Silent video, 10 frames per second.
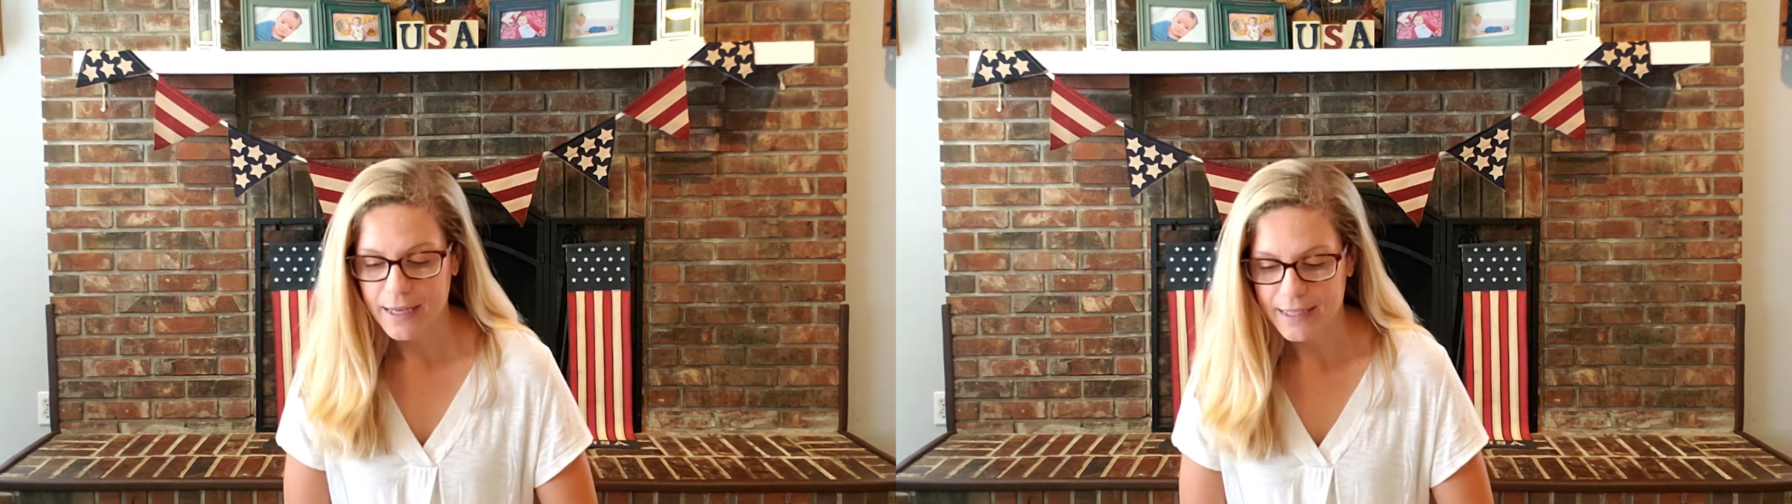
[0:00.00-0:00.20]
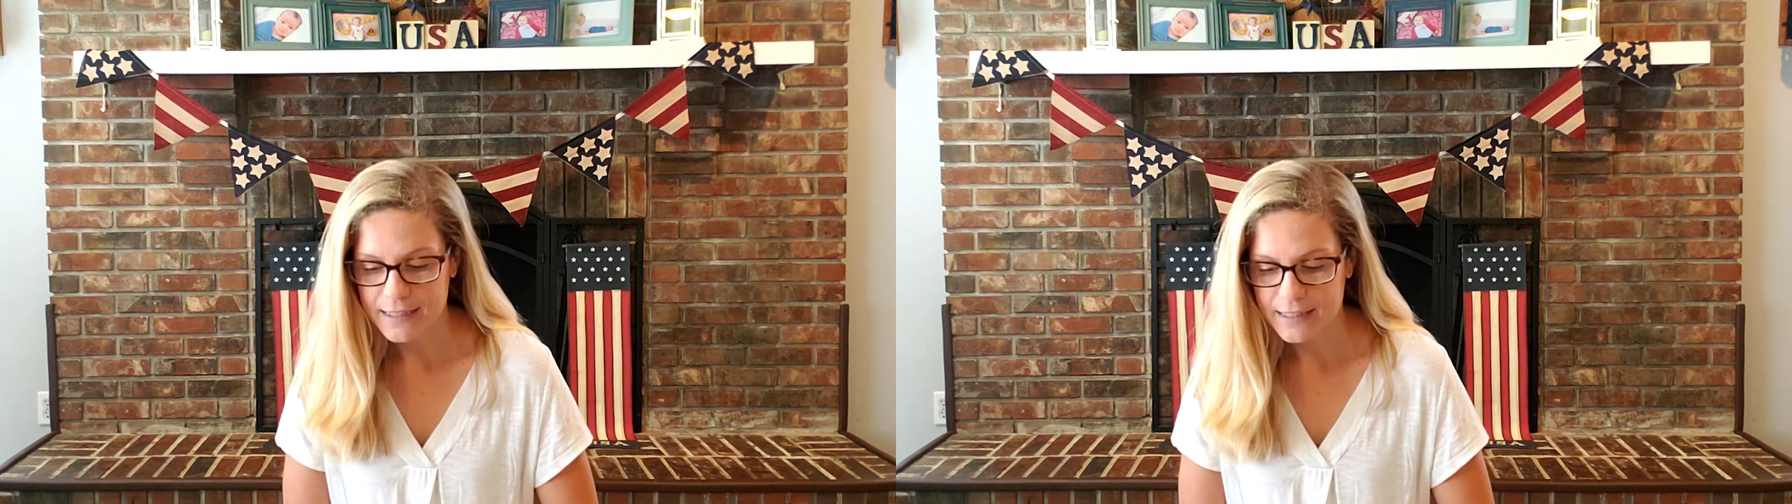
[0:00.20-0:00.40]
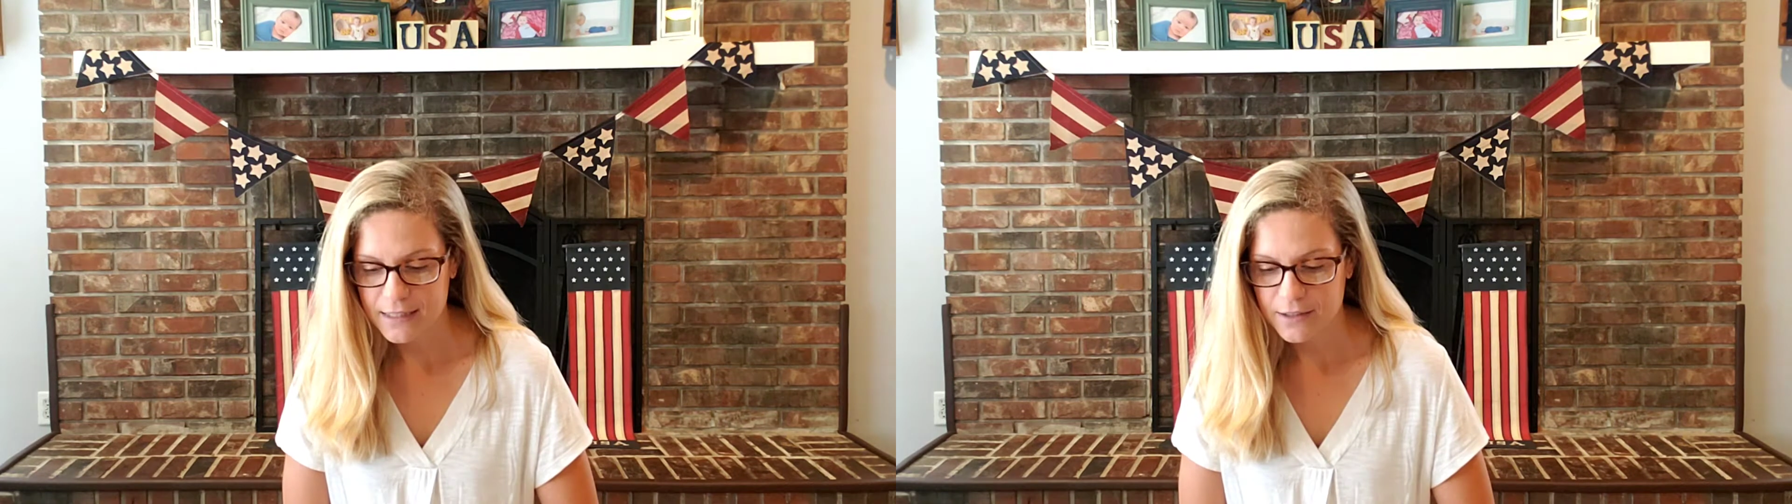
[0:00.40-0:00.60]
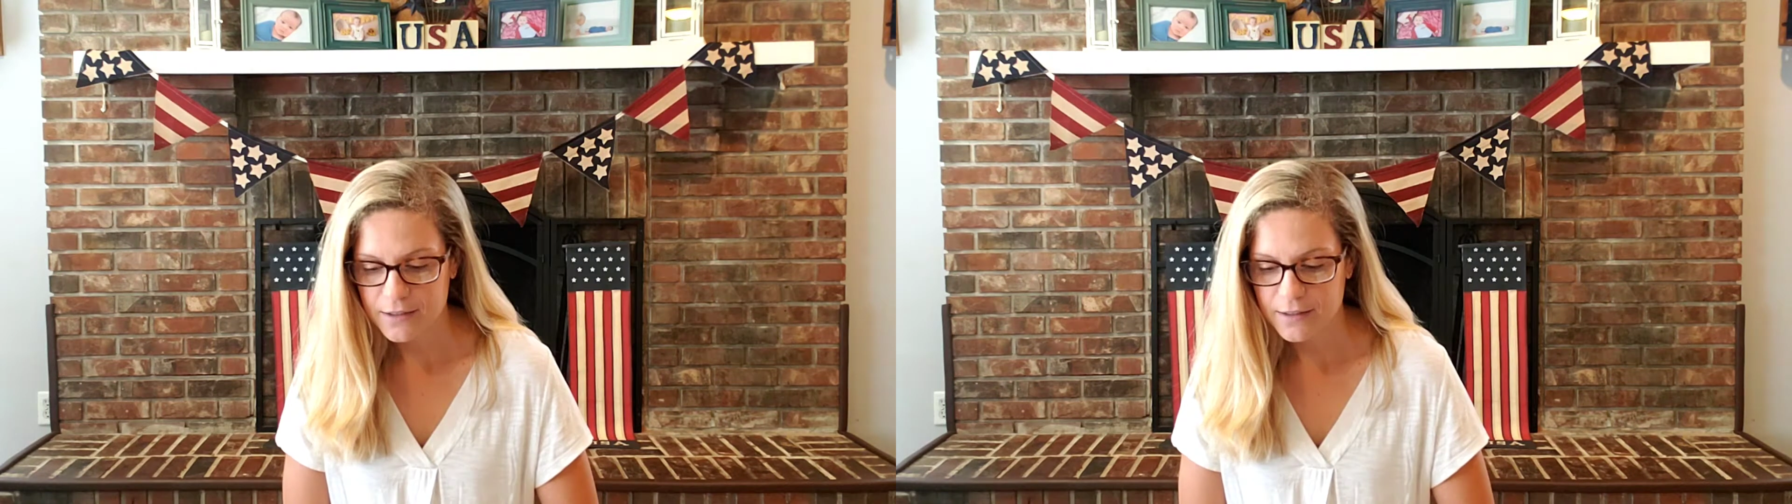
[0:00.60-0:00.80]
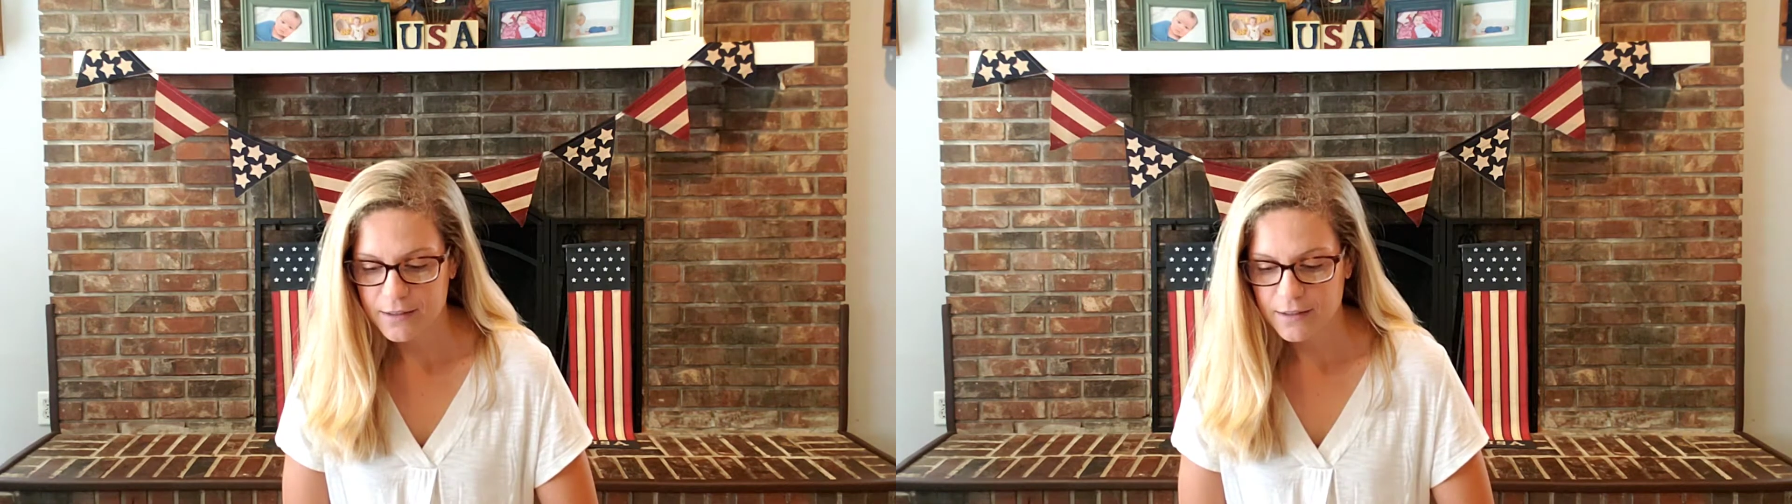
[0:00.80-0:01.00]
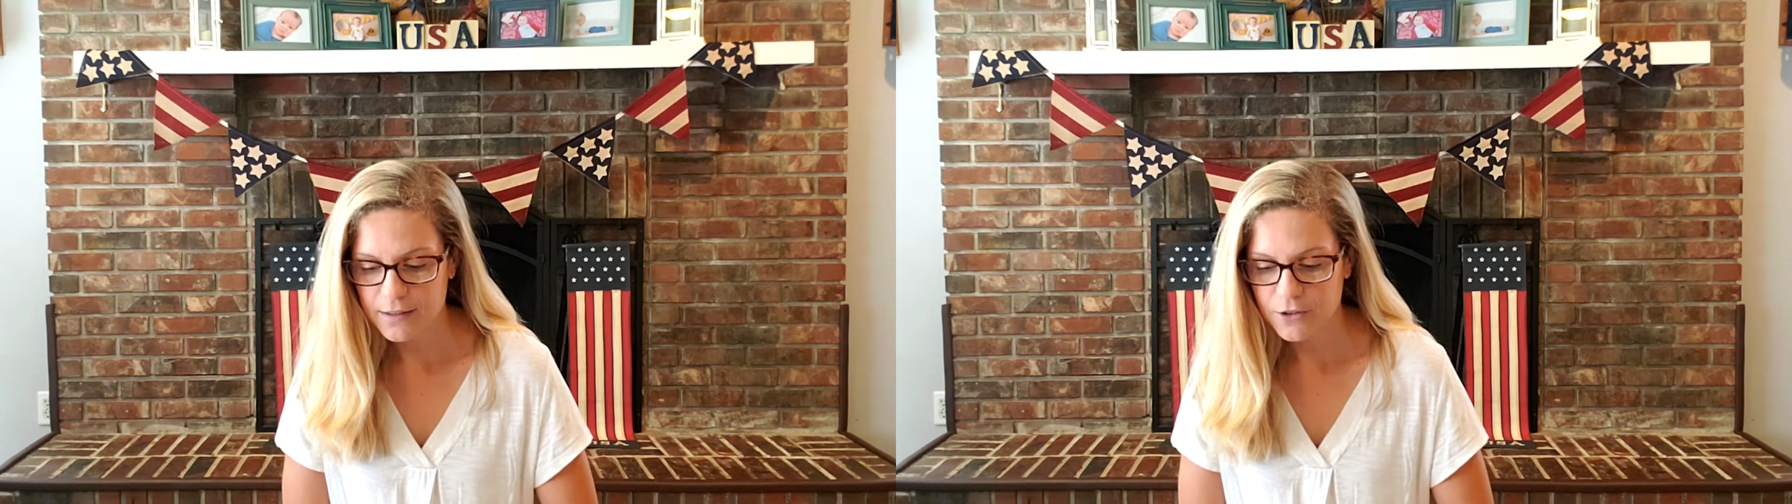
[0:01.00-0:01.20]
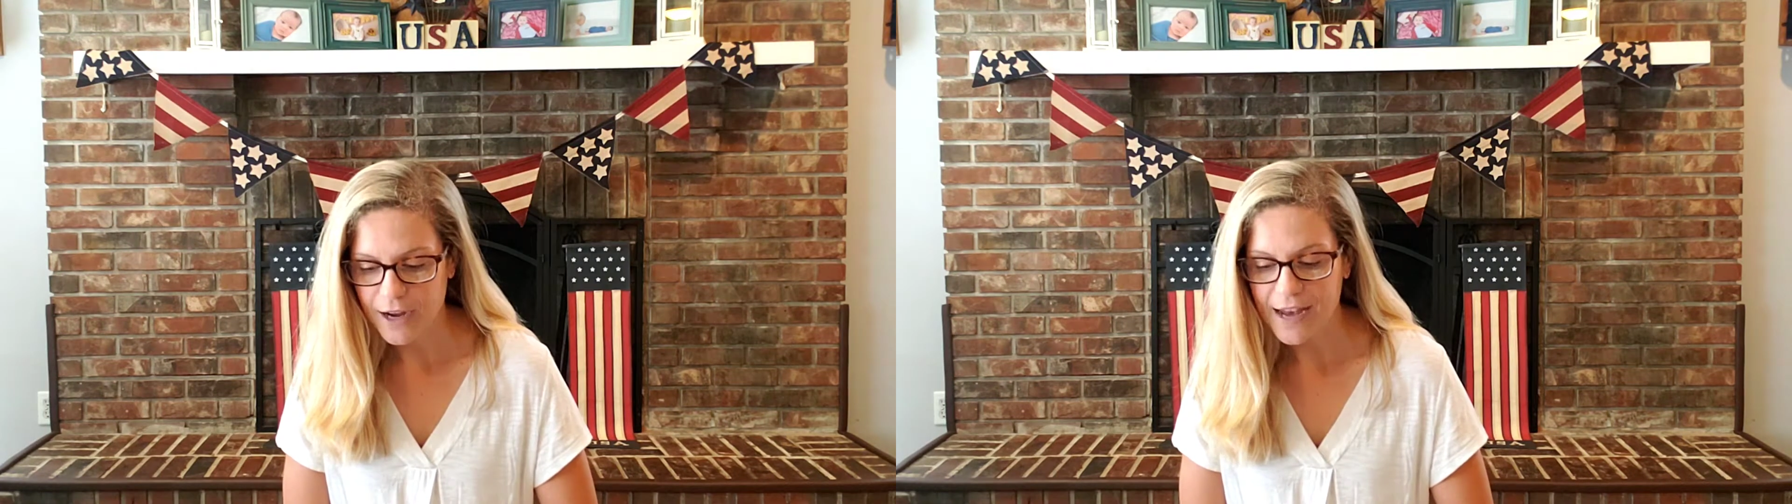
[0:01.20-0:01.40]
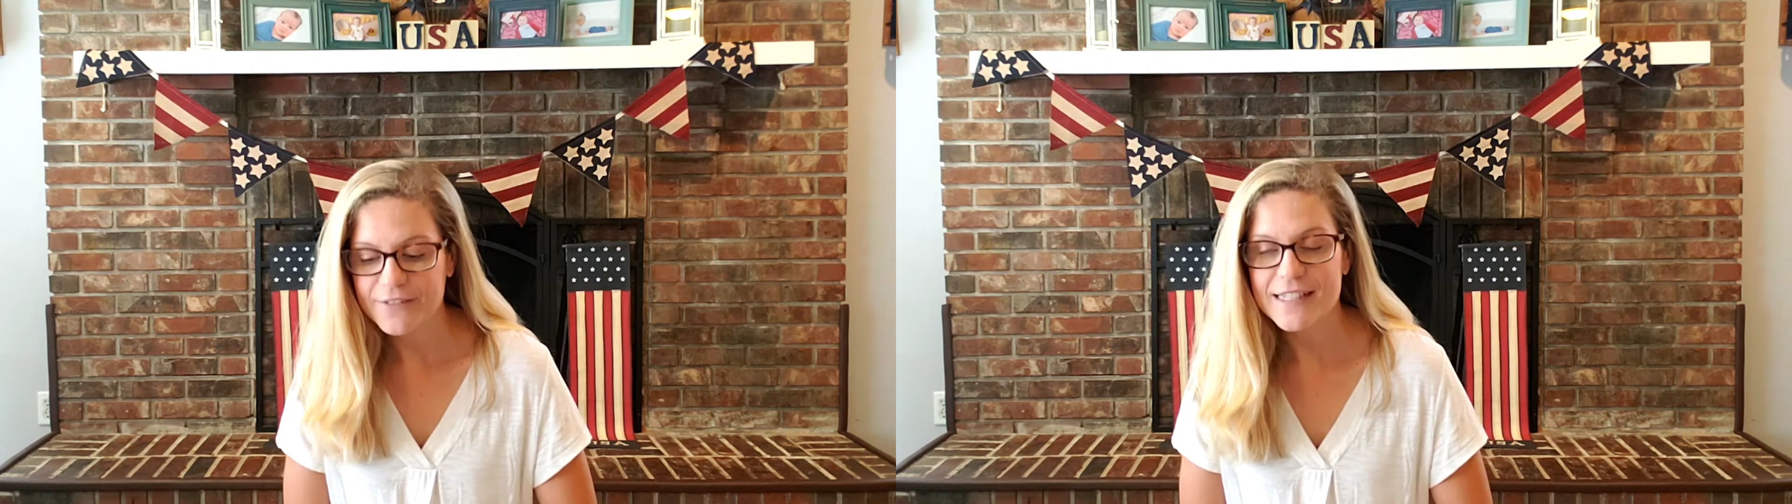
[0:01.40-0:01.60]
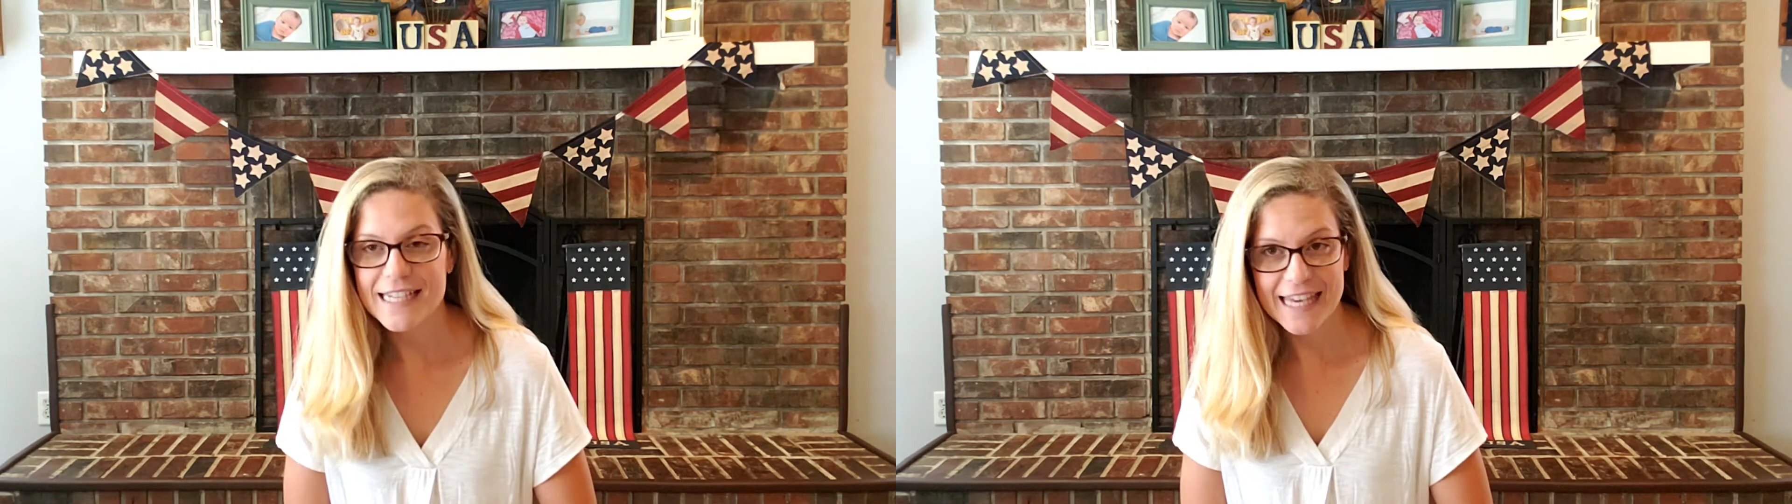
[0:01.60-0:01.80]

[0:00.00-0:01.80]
it's Crafty